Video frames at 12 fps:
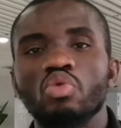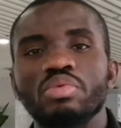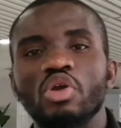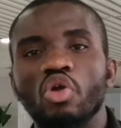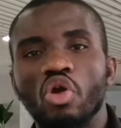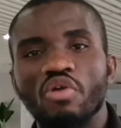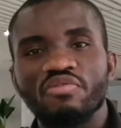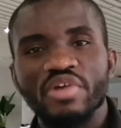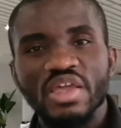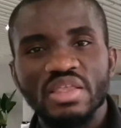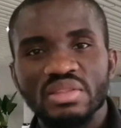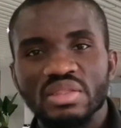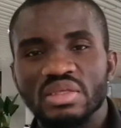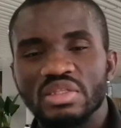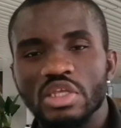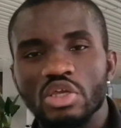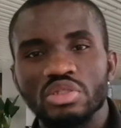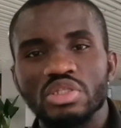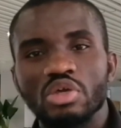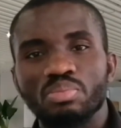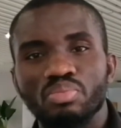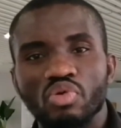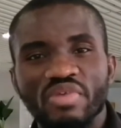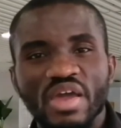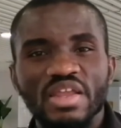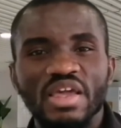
be covering, they provide